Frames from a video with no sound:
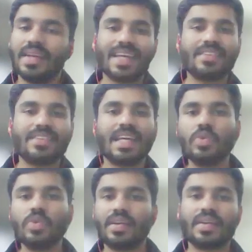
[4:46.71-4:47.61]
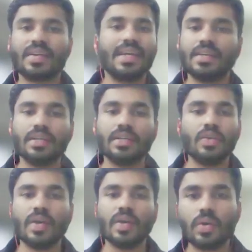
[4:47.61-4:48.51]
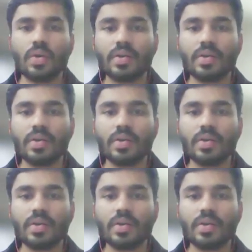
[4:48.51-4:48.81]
Next time you can try it the other way around.